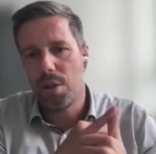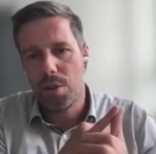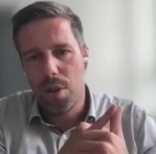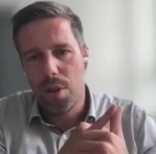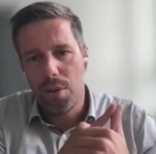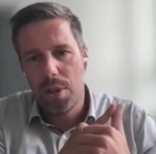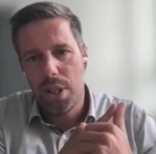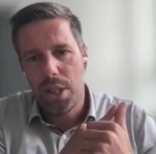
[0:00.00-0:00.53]
You
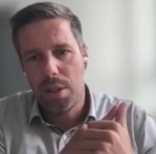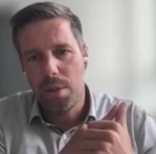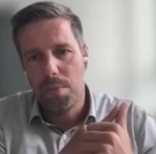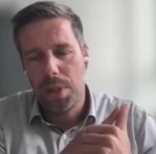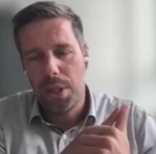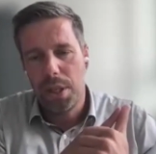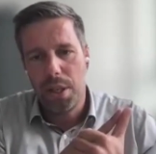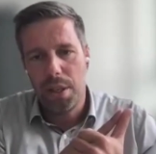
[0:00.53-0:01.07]
don't need to
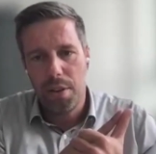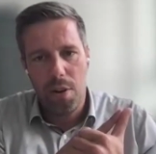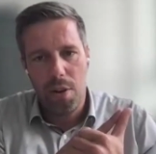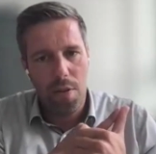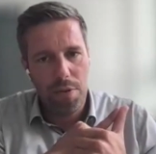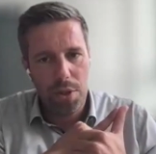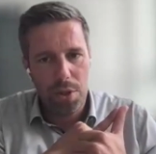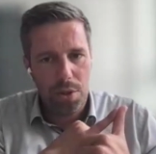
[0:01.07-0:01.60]
be
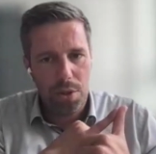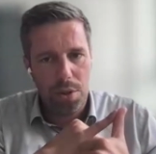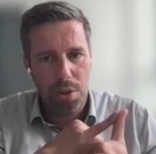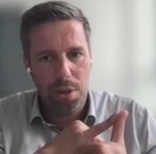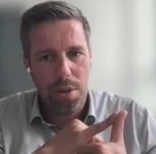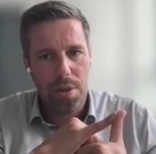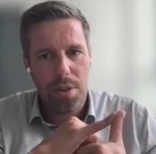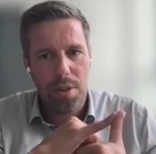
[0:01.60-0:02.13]
of a
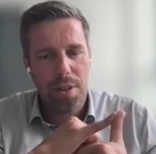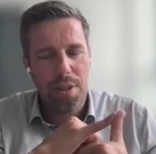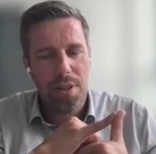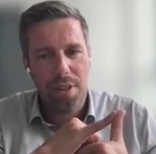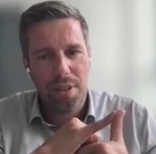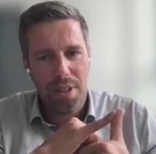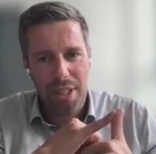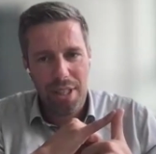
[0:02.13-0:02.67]
certain
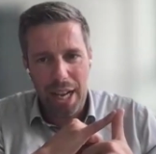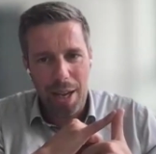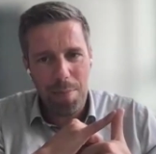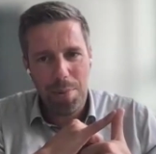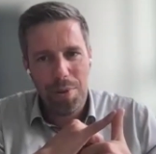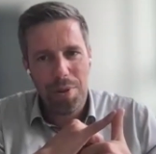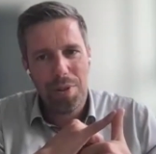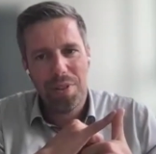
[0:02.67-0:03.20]

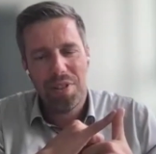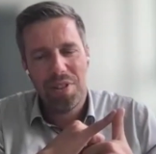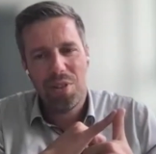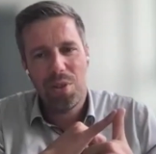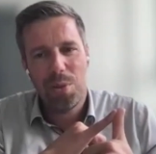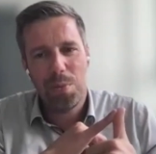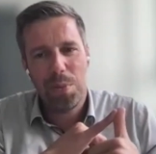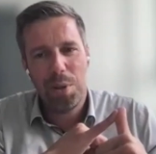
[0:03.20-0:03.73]
type
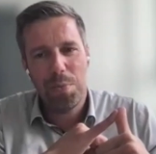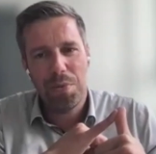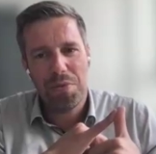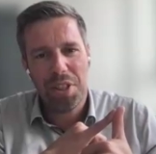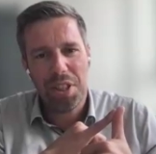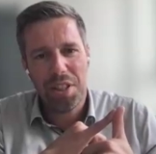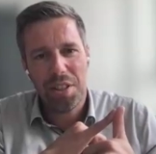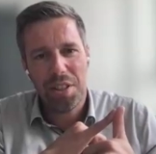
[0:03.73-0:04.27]
to be a
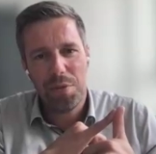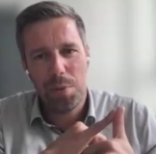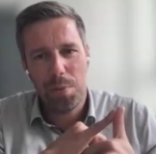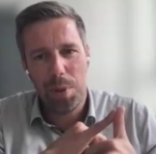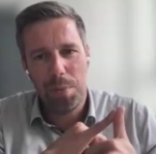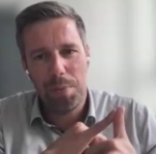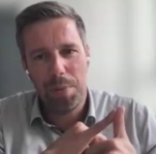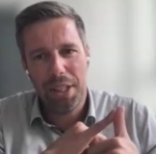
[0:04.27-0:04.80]
professional
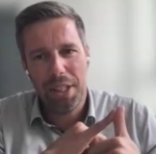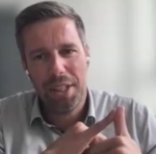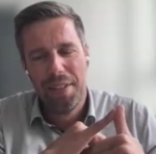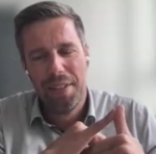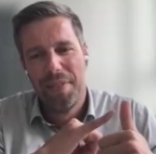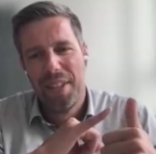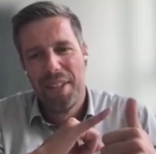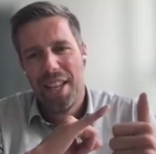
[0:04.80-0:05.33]
football player,
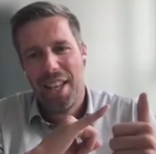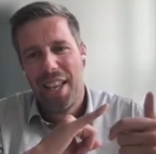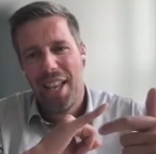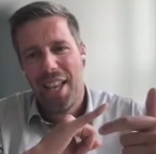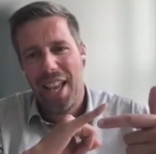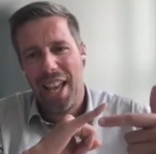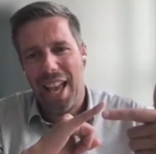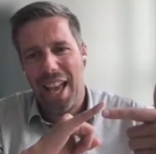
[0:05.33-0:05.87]

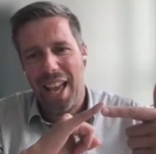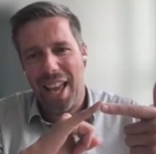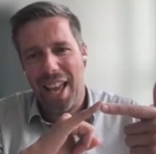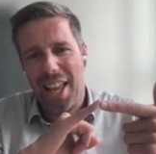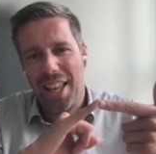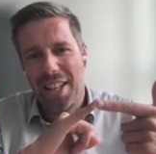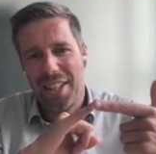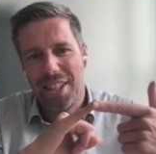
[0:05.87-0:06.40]

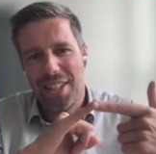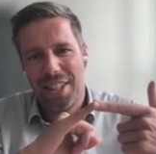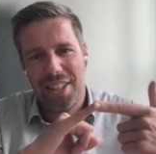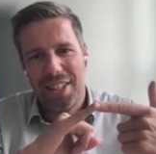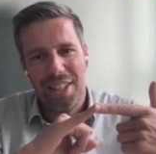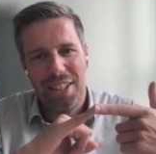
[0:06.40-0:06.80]
and